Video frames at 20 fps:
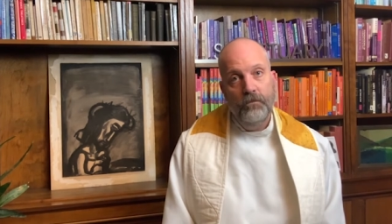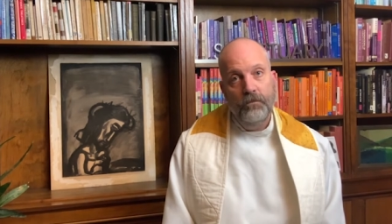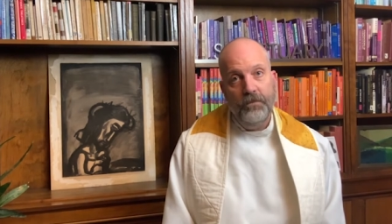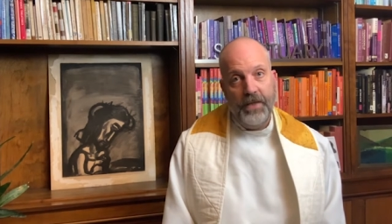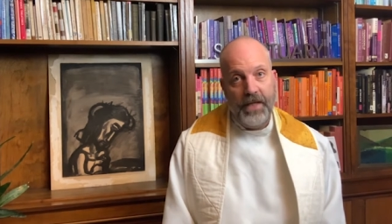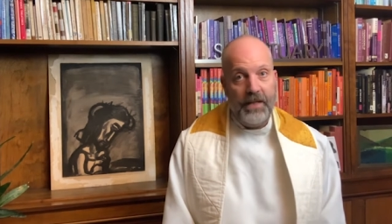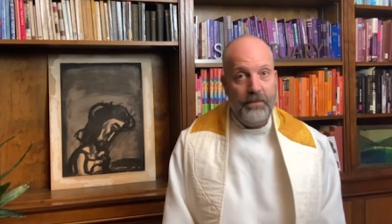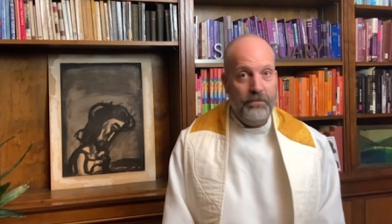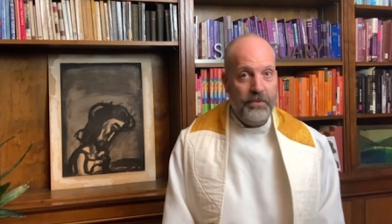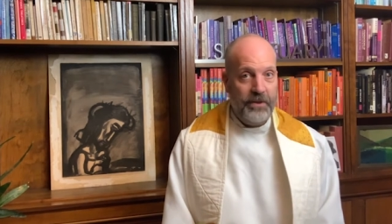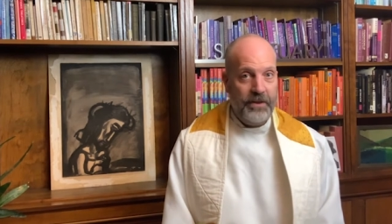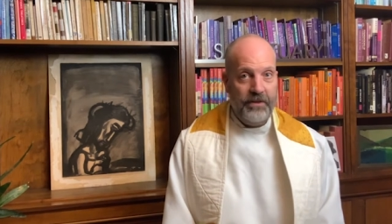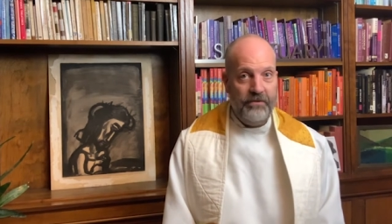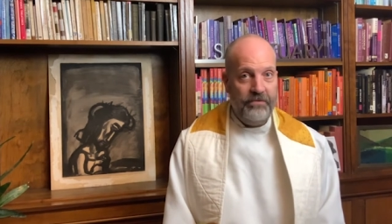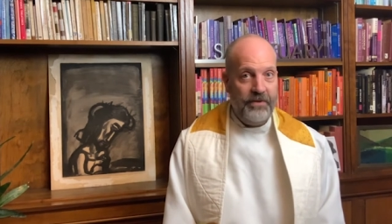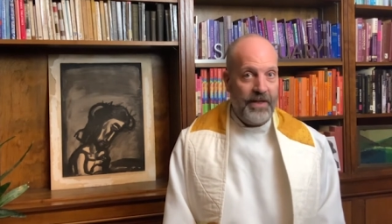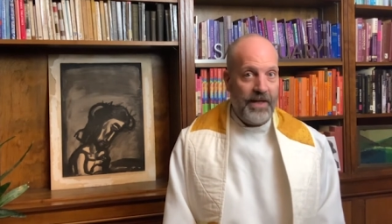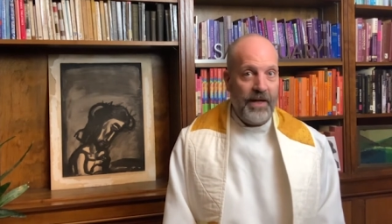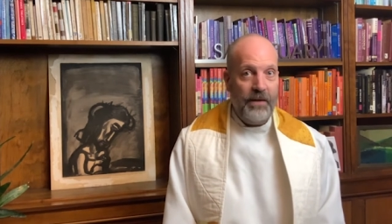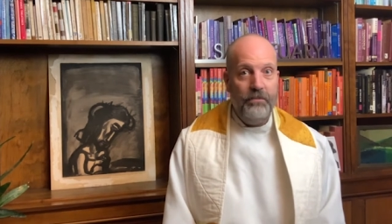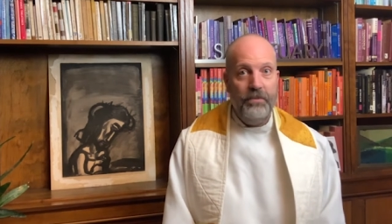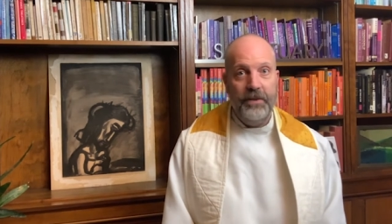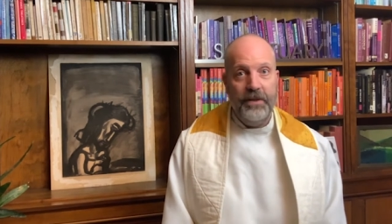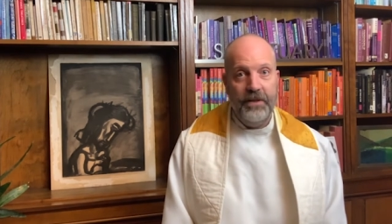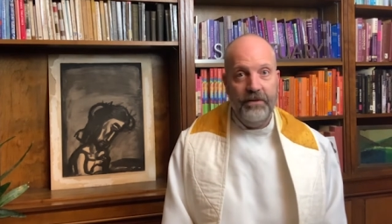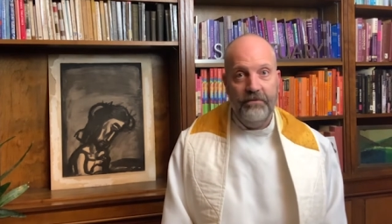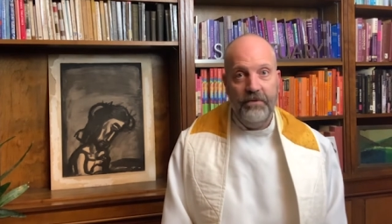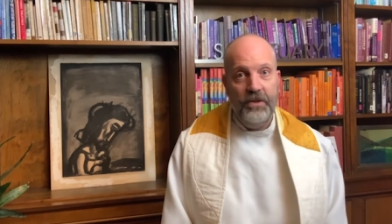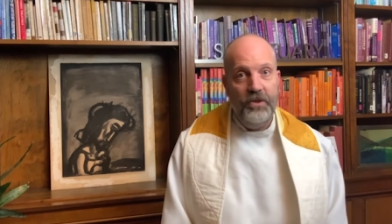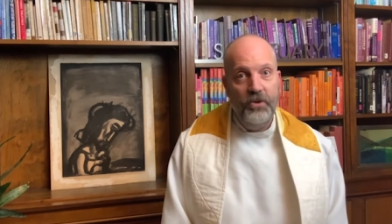They believe it. I
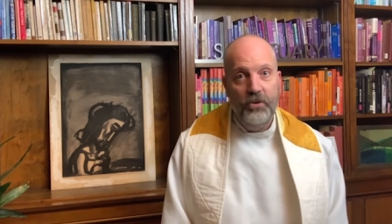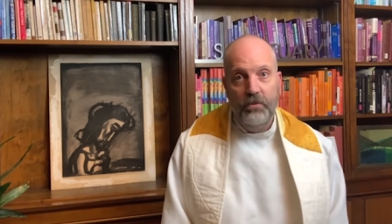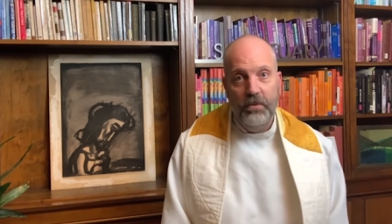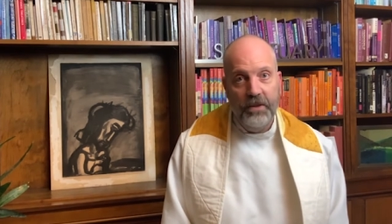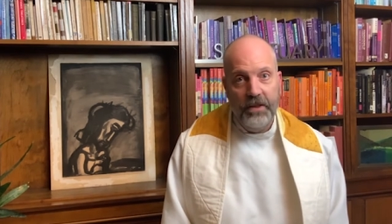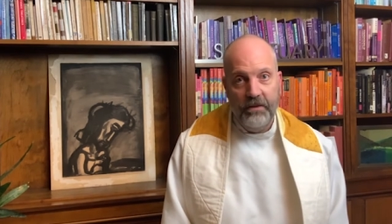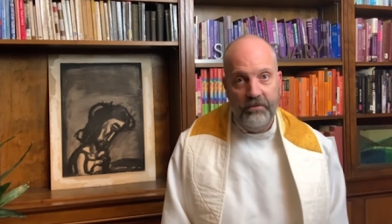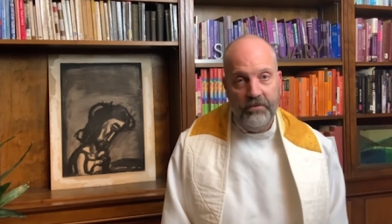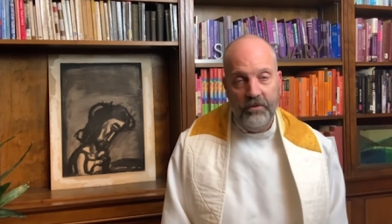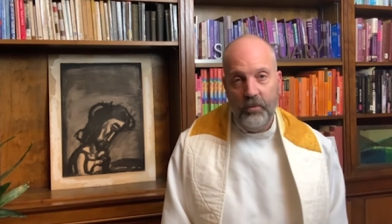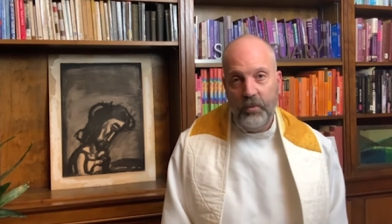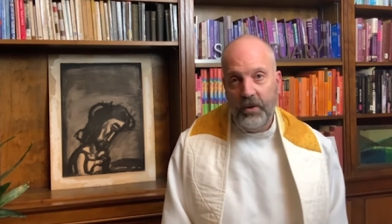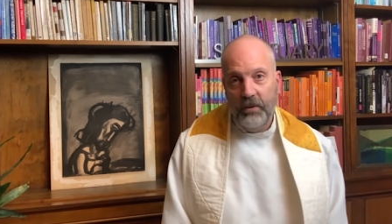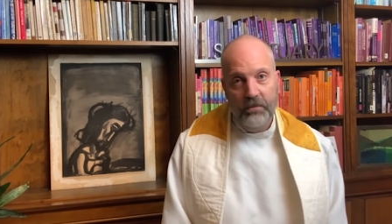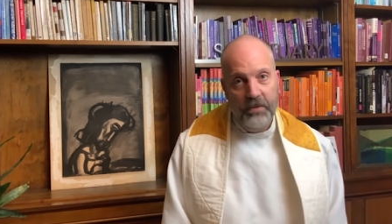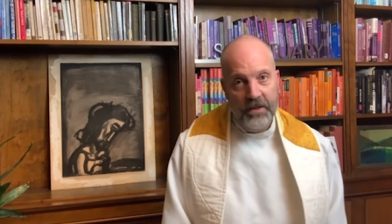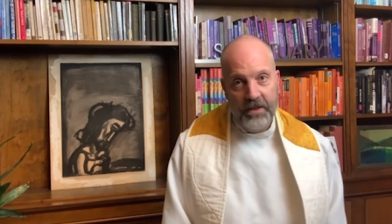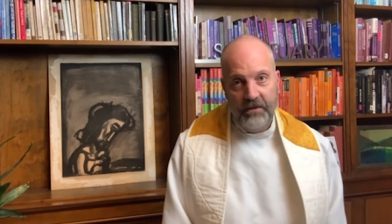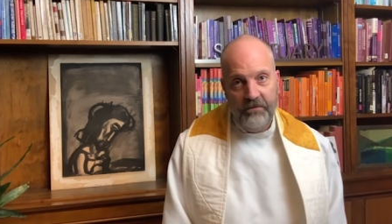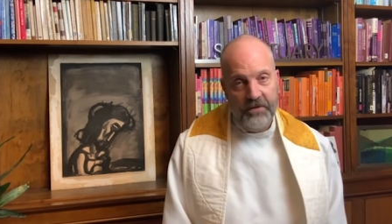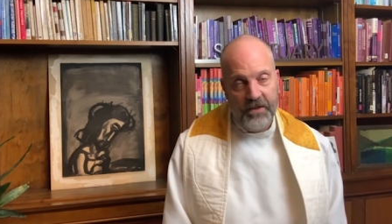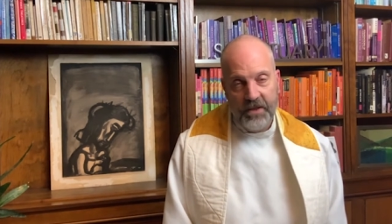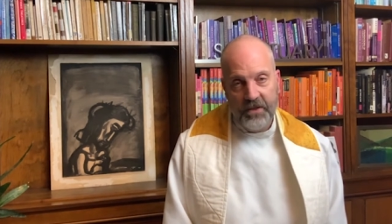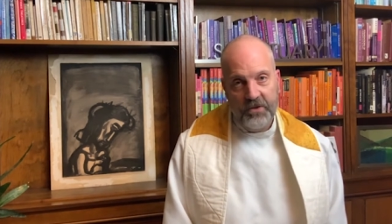believe it. You believe it. We believe it.